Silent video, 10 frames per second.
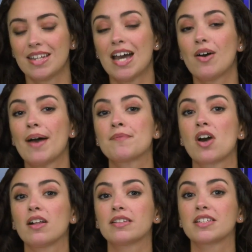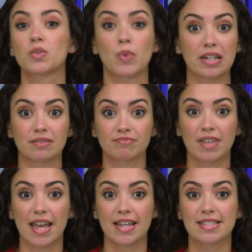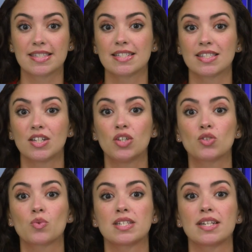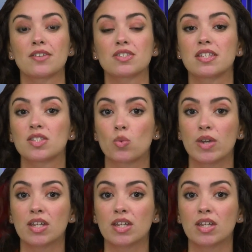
Now, I'm calling this a win. And since the news was announced this week